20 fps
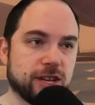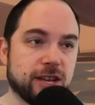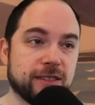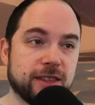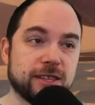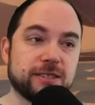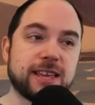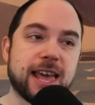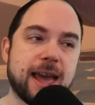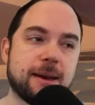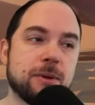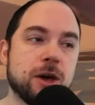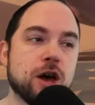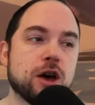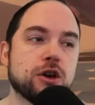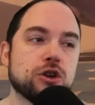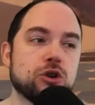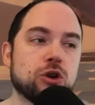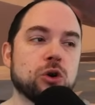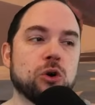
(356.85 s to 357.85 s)
In this game,
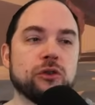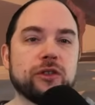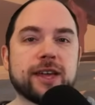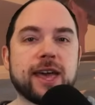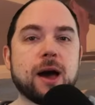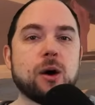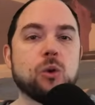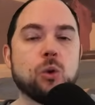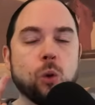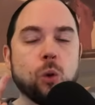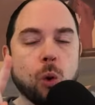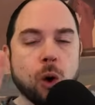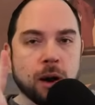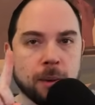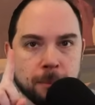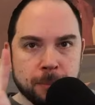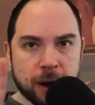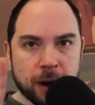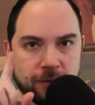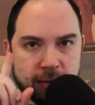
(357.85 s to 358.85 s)
you can only get
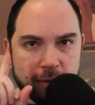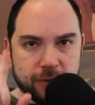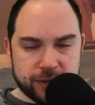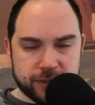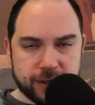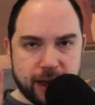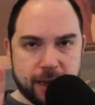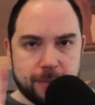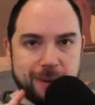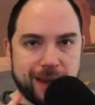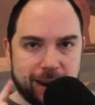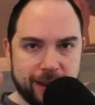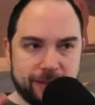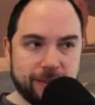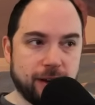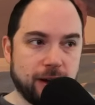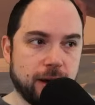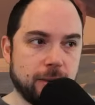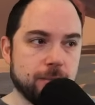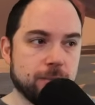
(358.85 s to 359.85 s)
one buff of a type at a
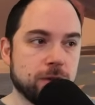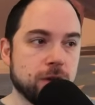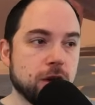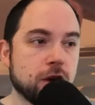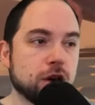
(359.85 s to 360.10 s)
time.